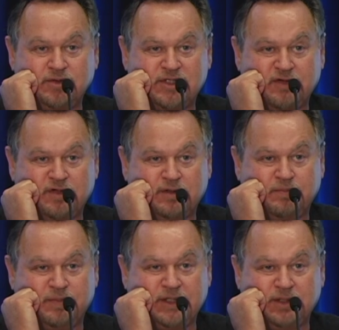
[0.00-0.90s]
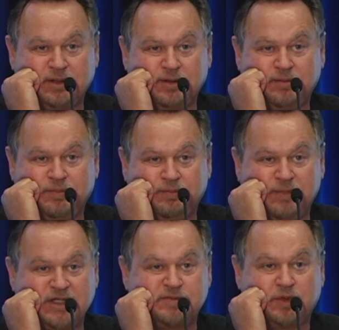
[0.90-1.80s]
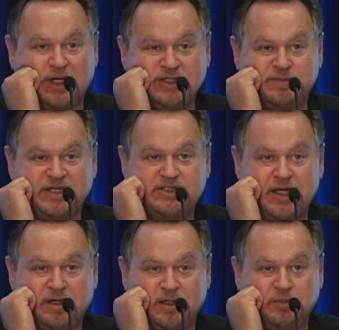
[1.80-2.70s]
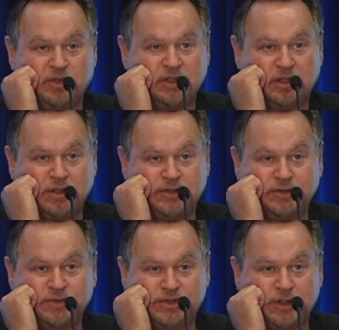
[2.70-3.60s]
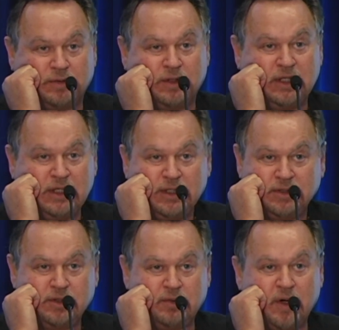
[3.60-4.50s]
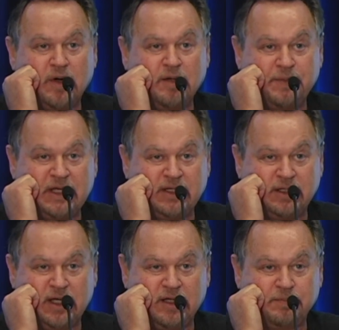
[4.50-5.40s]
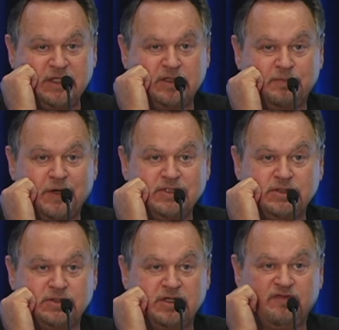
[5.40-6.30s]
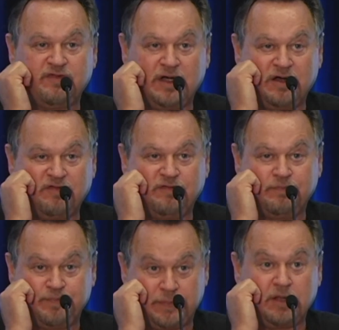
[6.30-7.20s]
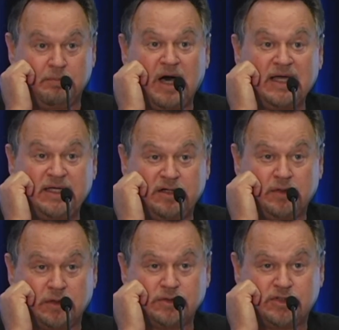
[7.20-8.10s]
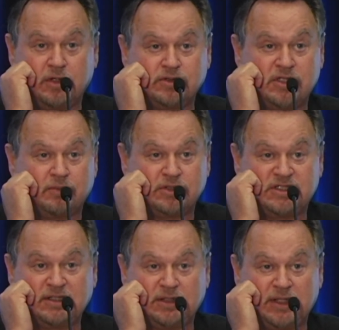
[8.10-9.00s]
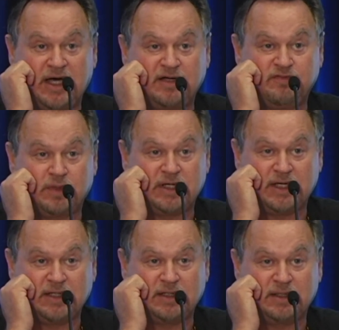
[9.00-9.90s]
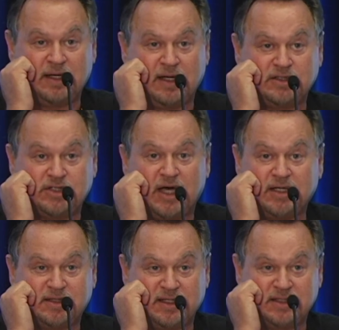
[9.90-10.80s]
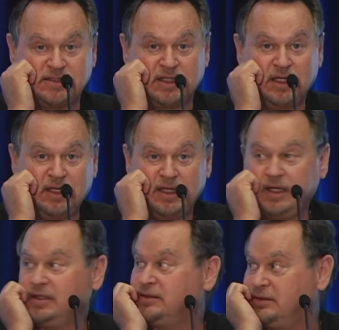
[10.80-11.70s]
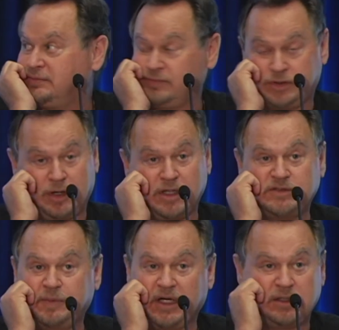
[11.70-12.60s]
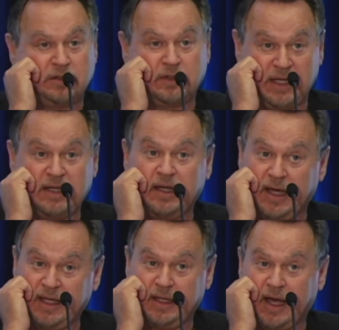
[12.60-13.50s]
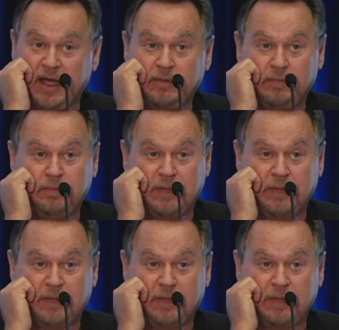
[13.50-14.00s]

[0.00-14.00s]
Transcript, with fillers: who's ever been mesmerized by Saturday morning cartoons. So to grow up and, and be in the presence of, of my heroes, those that were still alive when I got a shot at this. Daws Butler. Daws yep. Butler, and I, I